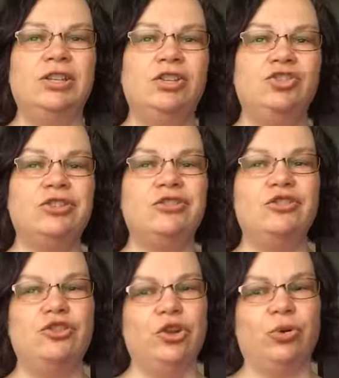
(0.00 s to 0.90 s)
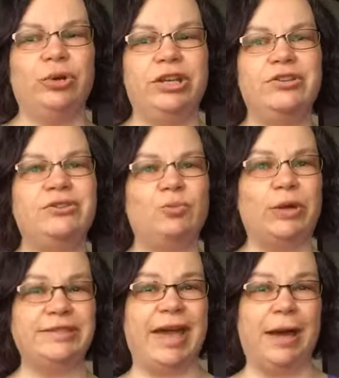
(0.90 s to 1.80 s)
just notice
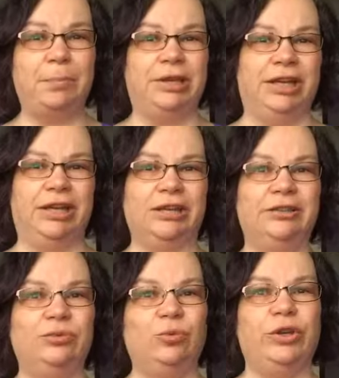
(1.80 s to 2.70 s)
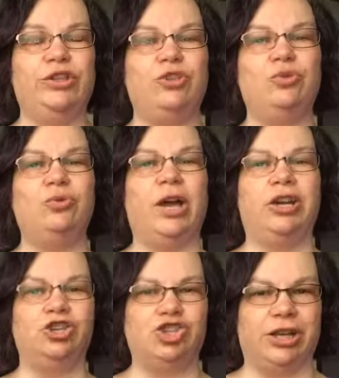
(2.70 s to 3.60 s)
what's happening with you
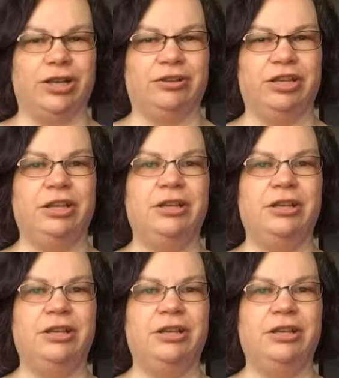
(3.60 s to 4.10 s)
energetically.